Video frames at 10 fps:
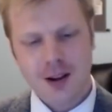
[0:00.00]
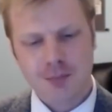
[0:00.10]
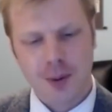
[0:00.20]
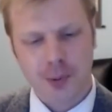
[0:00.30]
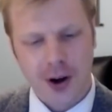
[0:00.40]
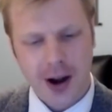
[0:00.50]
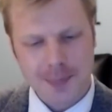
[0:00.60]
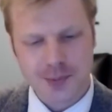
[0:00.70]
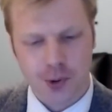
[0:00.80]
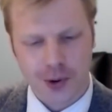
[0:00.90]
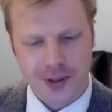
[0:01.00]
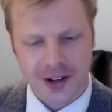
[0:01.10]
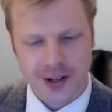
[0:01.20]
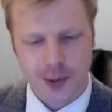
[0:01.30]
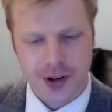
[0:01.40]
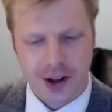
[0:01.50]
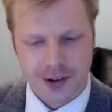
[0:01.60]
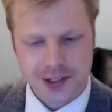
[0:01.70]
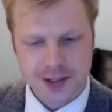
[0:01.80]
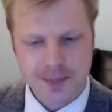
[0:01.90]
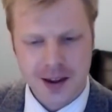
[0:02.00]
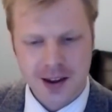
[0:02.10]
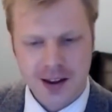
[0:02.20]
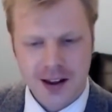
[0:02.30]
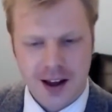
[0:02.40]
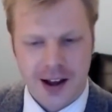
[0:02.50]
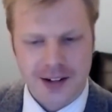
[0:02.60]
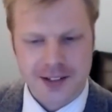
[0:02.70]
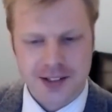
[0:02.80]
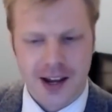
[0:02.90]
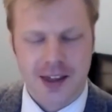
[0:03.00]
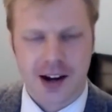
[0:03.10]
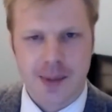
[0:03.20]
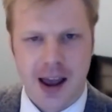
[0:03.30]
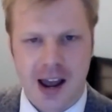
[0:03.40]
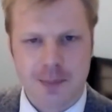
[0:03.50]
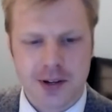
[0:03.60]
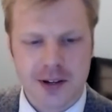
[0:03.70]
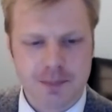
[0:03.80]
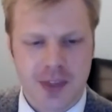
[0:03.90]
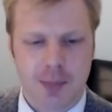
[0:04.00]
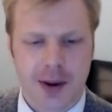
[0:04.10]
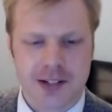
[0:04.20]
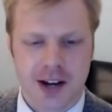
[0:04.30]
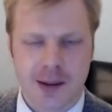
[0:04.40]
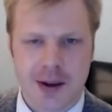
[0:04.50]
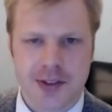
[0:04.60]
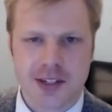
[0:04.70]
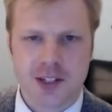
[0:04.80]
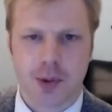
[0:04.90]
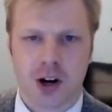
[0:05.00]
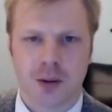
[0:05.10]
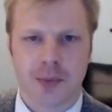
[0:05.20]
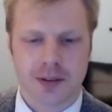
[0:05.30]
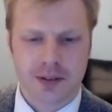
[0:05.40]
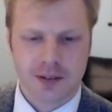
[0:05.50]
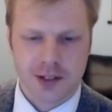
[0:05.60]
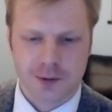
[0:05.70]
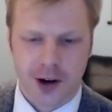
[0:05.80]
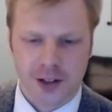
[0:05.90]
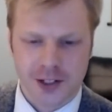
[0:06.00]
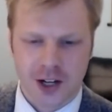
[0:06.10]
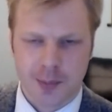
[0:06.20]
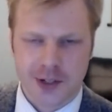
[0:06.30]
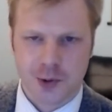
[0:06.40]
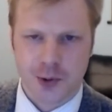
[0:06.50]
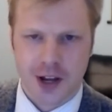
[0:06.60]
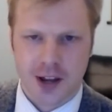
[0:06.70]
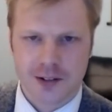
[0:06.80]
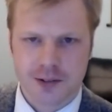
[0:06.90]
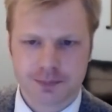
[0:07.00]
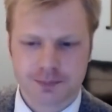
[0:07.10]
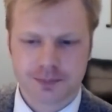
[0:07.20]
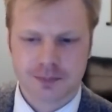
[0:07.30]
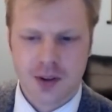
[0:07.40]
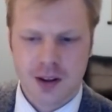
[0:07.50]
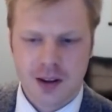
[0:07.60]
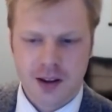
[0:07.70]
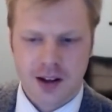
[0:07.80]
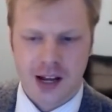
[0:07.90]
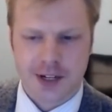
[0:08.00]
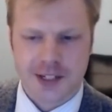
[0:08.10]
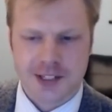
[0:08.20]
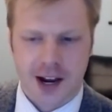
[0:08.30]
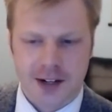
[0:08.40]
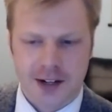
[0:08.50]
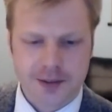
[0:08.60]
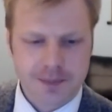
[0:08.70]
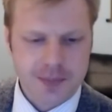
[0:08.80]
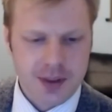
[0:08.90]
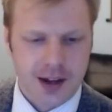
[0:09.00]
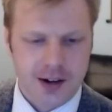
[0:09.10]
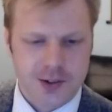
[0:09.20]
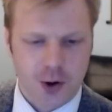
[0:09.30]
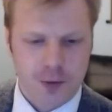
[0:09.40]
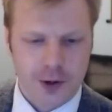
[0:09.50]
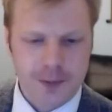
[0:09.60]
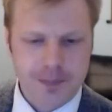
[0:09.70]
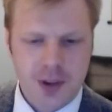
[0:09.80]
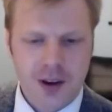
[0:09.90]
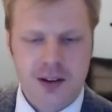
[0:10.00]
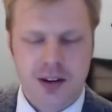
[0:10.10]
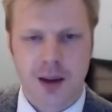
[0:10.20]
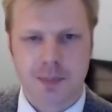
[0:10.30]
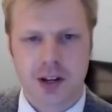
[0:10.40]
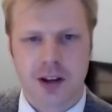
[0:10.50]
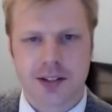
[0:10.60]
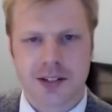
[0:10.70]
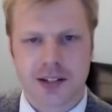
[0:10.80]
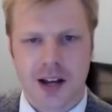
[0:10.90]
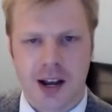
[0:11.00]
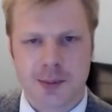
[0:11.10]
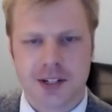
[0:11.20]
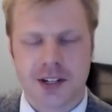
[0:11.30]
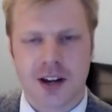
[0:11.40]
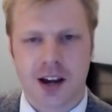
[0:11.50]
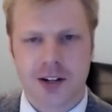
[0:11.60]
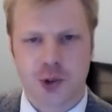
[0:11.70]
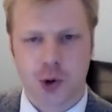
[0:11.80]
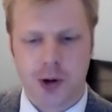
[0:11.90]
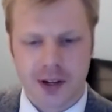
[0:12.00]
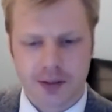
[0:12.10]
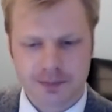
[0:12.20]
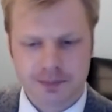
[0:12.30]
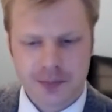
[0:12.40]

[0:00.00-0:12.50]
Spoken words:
But perhaps more than anyone else, I can say that I'm happy that my time at this department is finally coming to an end. I'm excited that it's over, not because at times I did not enjoy it,